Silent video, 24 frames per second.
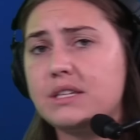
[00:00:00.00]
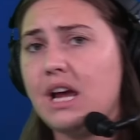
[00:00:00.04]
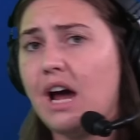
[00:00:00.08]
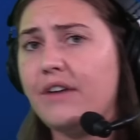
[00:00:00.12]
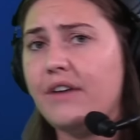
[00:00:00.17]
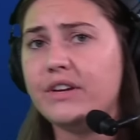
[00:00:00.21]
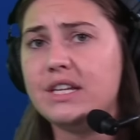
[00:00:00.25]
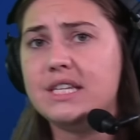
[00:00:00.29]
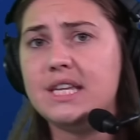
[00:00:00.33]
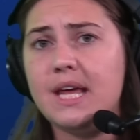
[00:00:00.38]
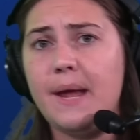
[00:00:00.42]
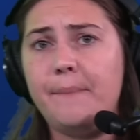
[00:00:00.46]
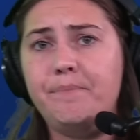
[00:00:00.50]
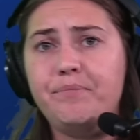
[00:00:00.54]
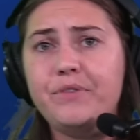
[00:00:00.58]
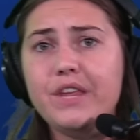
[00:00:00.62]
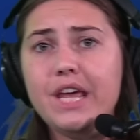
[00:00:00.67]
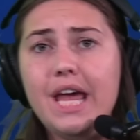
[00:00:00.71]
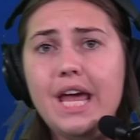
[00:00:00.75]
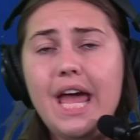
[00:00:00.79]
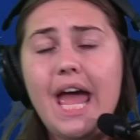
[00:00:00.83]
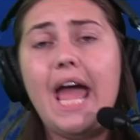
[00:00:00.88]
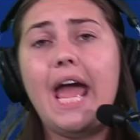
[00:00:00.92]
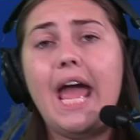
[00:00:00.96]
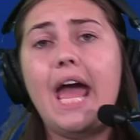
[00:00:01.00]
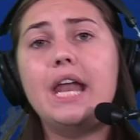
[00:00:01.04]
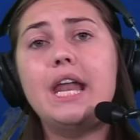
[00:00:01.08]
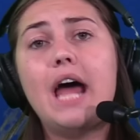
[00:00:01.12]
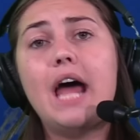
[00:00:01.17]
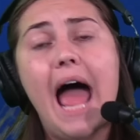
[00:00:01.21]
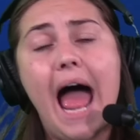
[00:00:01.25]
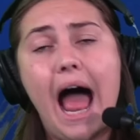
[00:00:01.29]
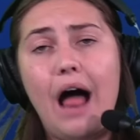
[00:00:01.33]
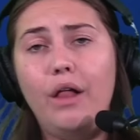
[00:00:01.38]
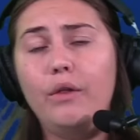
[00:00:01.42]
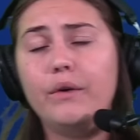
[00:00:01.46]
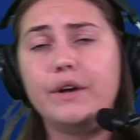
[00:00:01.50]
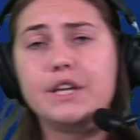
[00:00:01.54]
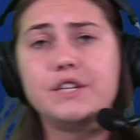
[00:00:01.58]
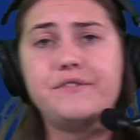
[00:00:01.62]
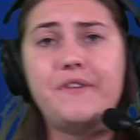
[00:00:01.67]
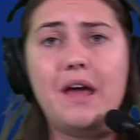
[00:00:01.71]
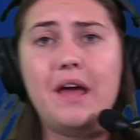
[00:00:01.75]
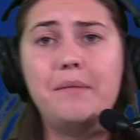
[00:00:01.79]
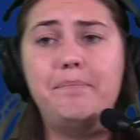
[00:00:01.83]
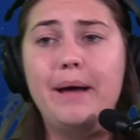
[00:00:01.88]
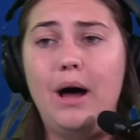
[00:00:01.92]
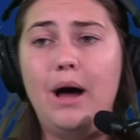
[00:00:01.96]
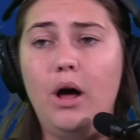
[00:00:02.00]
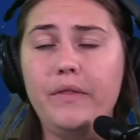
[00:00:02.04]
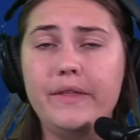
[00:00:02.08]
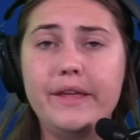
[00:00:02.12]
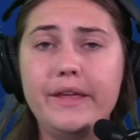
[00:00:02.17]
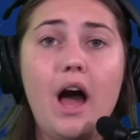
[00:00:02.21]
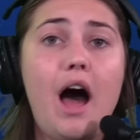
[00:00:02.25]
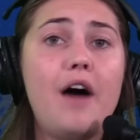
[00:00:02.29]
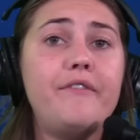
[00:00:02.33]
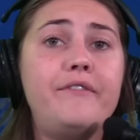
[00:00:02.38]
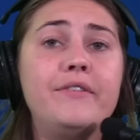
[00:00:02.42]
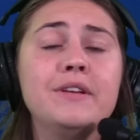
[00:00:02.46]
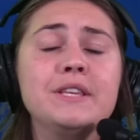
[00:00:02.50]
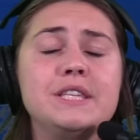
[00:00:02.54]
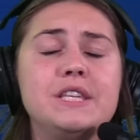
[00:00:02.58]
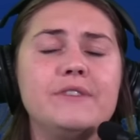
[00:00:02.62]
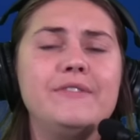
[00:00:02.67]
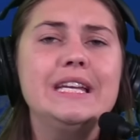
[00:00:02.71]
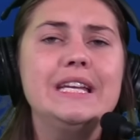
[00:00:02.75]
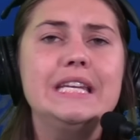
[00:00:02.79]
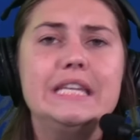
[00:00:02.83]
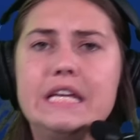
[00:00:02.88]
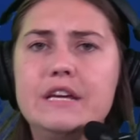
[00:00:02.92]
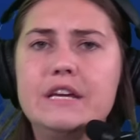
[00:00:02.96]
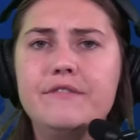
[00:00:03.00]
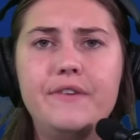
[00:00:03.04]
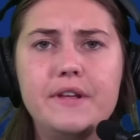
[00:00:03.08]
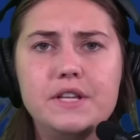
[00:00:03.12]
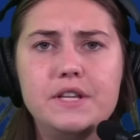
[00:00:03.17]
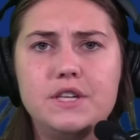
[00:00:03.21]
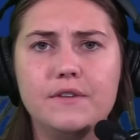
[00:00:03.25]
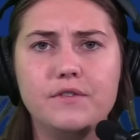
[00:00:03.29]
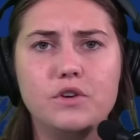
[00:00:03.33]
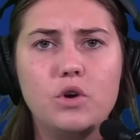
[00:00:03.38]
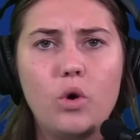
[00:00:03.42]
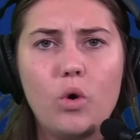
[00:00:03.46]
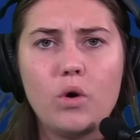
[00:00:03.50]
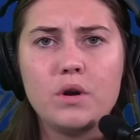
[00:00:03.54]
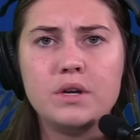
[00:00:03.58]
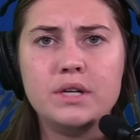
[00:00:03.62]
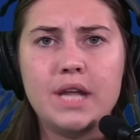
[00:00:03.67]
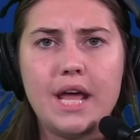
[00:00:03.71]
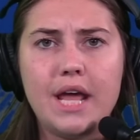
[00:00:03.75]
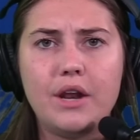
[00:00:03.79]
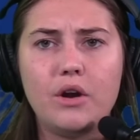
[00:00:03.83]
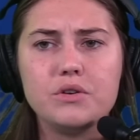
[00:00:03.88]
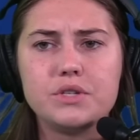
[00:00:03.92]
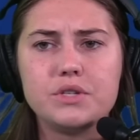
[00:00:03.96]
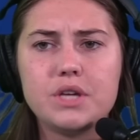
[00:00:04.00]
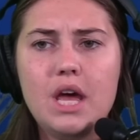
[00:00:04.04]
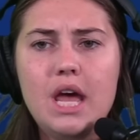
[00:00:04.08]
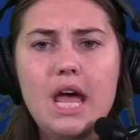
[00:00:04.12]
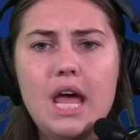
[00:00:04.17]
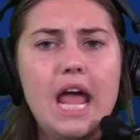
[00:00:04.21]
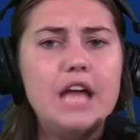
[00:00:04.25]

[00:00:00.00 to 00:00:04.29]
Covington, and Alex Van Pelt, the offensive and defensive coordinators.